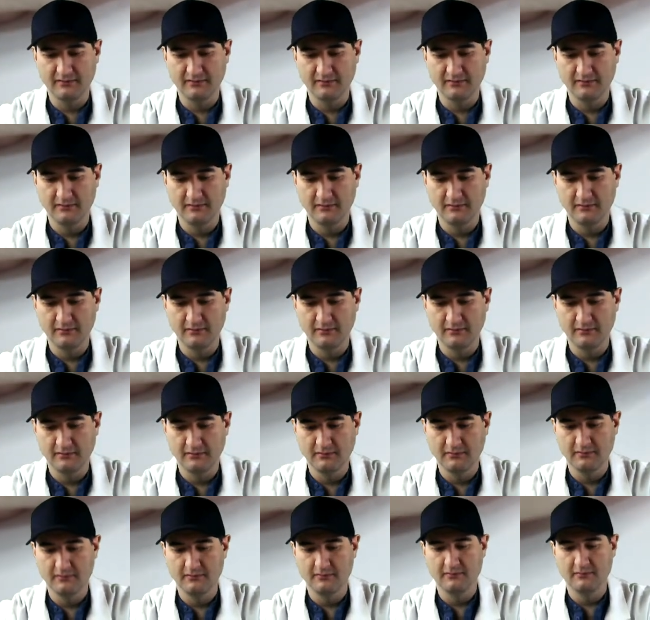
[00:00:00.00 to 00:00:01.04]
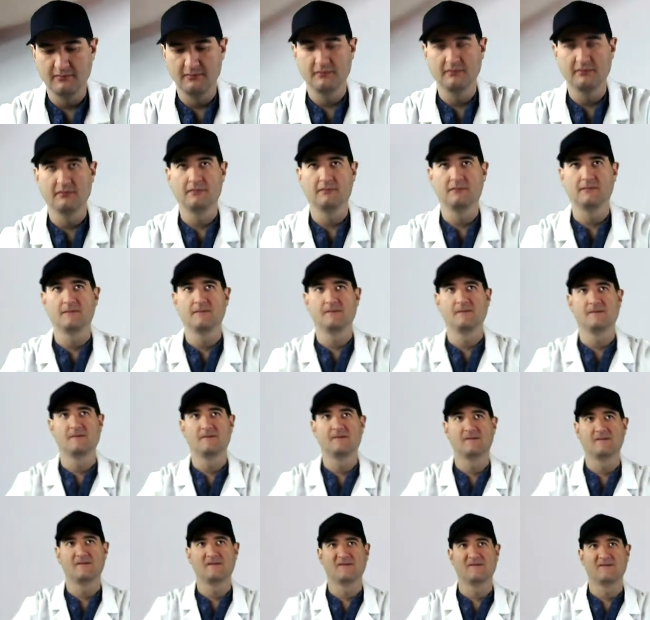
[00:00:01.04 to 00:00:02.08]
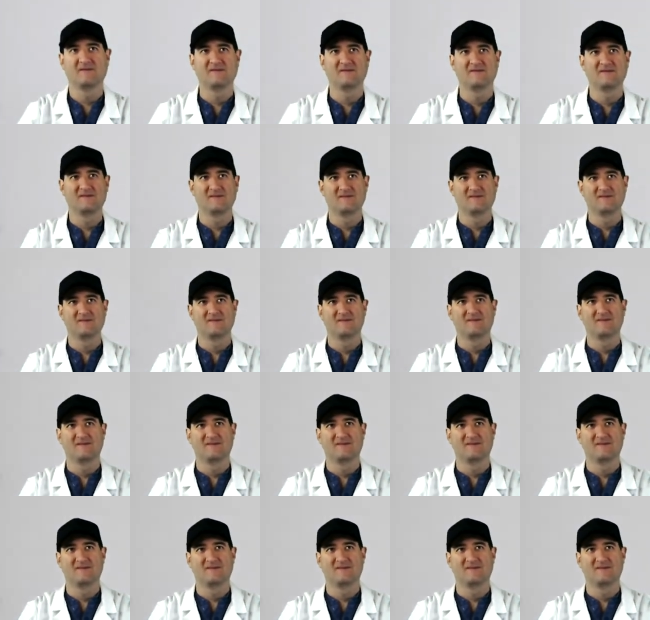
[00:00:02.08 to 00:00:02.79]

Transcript: (silence)